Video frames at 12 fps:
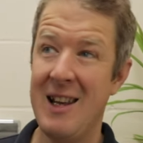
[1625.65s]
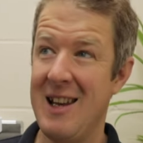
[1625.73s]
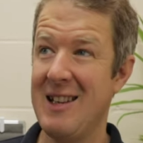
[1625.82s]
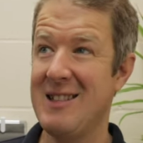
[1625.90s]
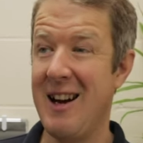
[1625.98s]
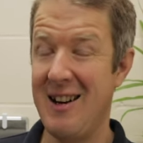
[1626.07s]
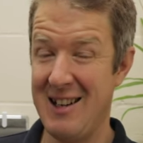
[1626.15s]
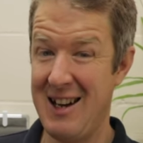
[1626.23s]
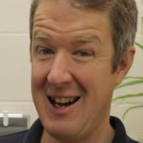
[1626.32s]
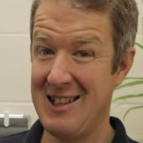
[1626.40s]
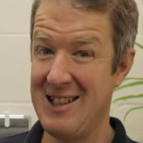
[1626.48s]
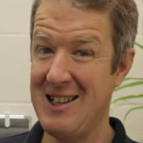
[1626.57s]
Yesterday, I
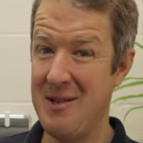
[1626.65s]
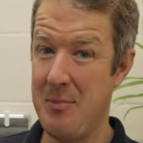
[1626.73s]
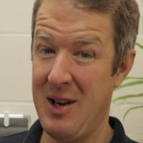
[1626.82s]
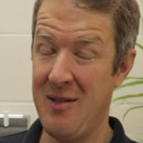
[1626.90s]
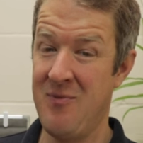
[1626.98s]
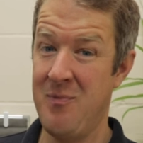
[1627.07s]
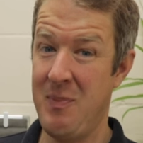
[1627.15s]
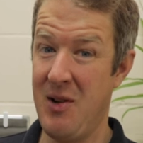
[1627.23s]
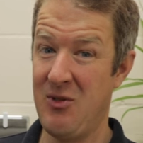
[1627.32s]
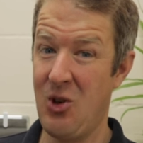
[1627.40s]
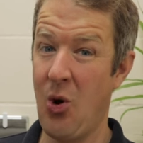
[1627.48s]
actually did a bit of